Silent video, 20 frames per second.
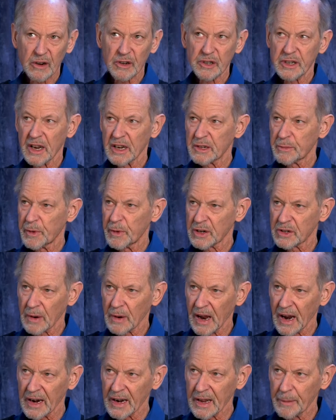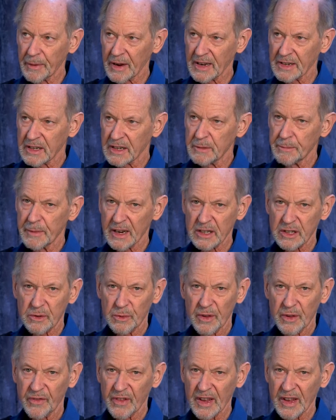You can't understand spirituality
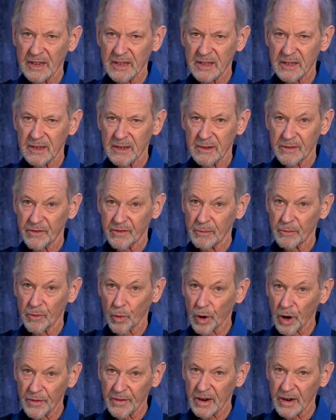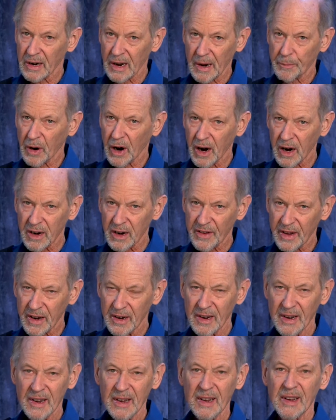because it's mixed with things from the world that are not
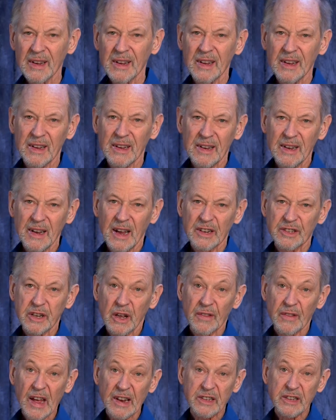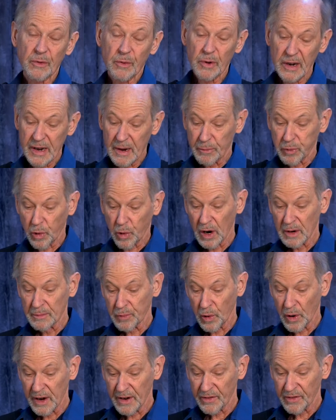part of it. And so that's a really
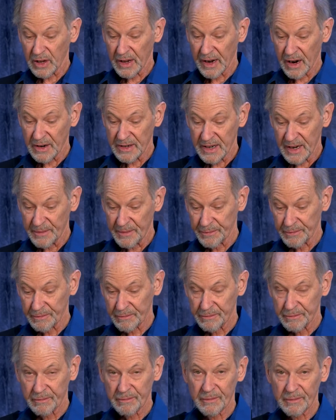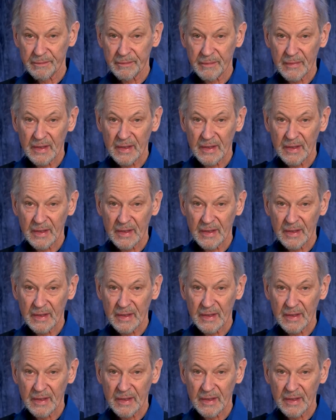important point of clarity.